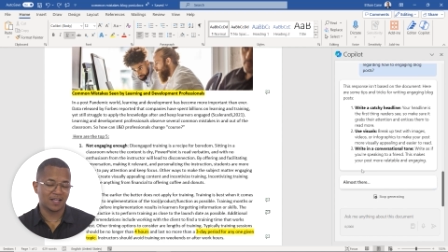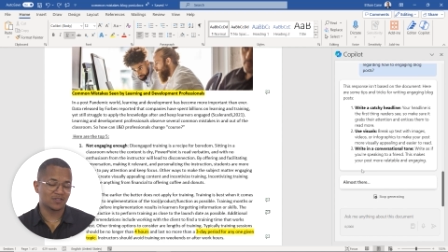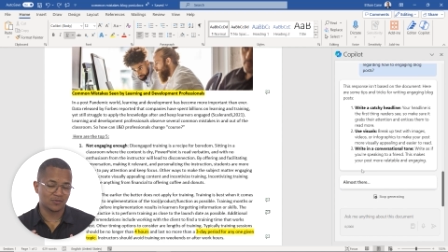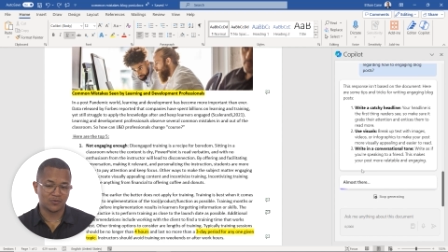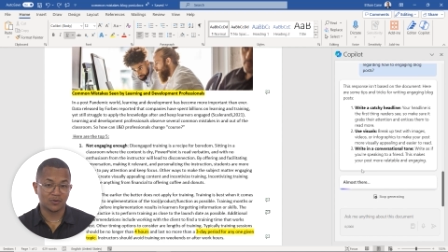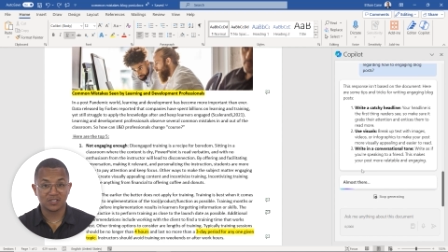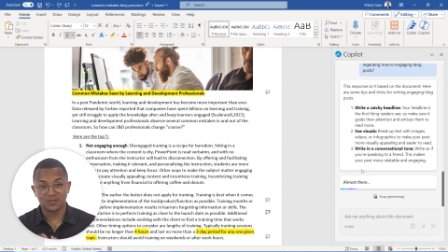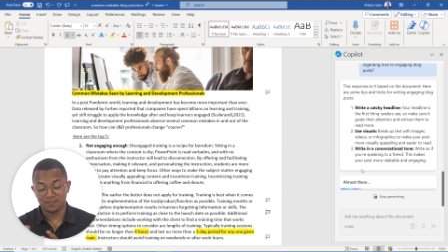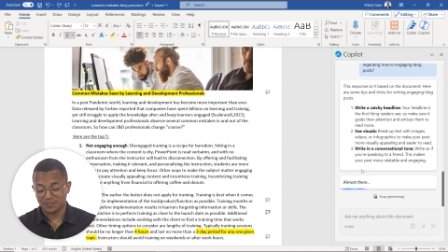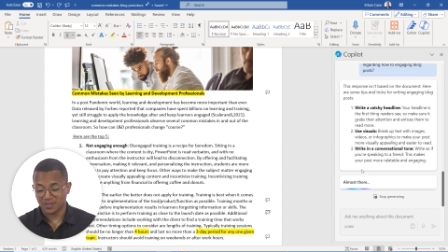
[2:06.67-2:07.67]
answer for us.
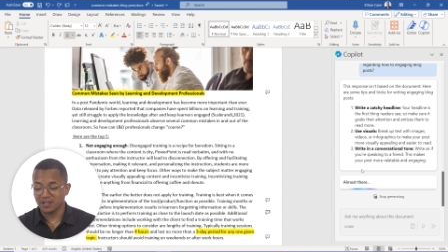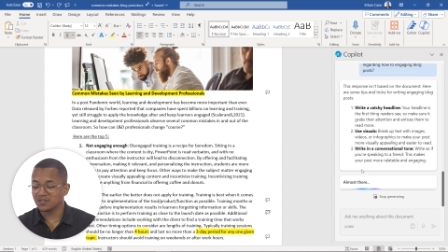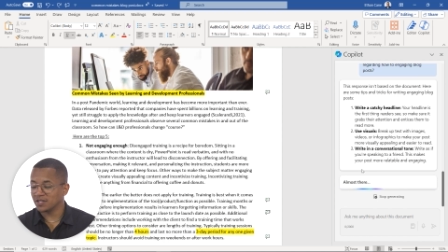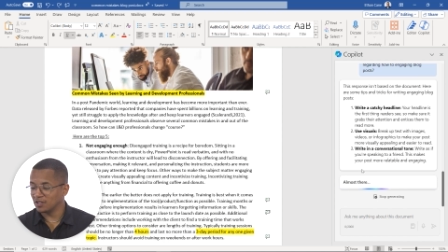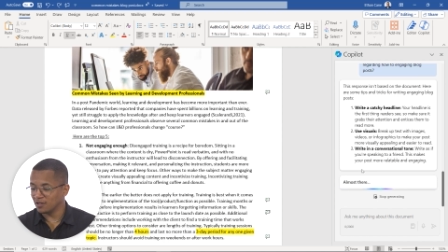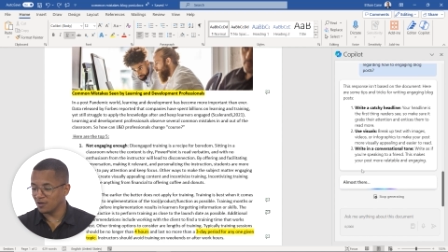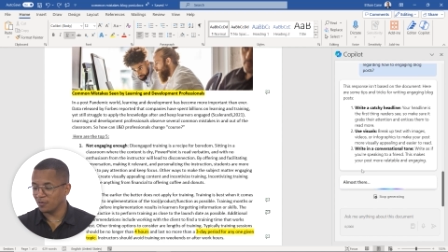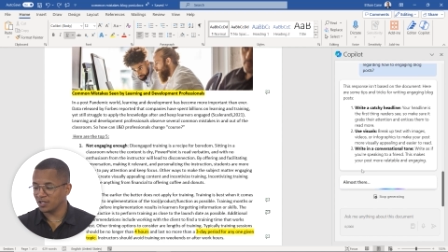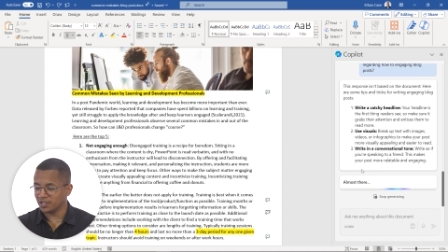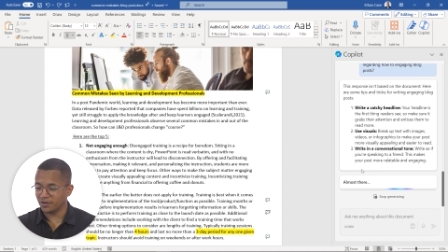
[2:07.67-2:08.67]
Let's take a look at
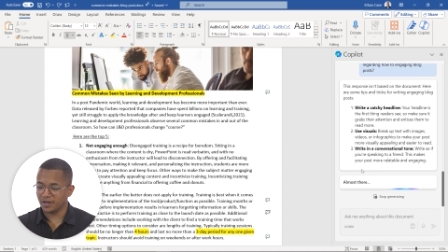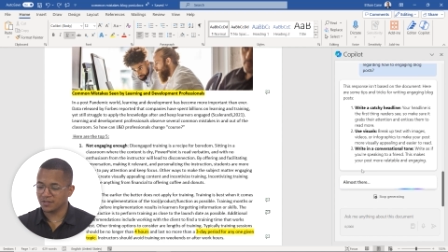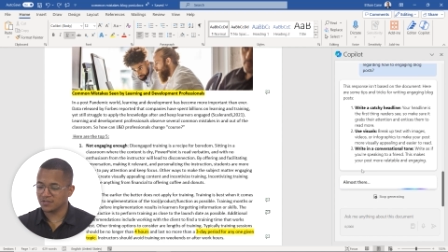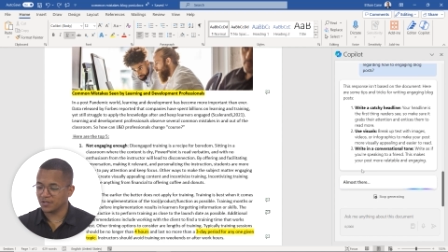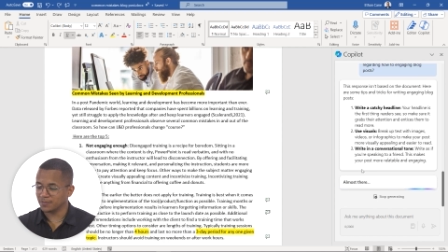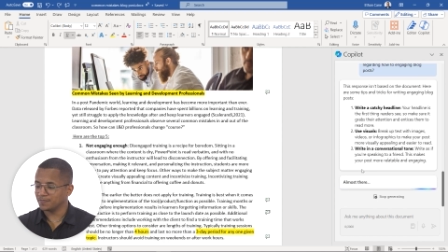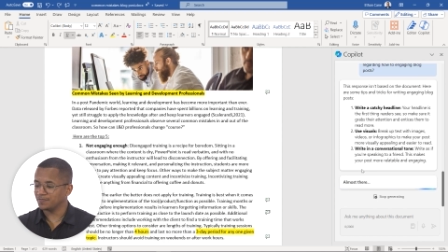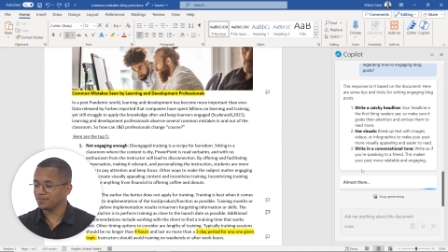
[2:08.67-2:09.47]
what it generated. So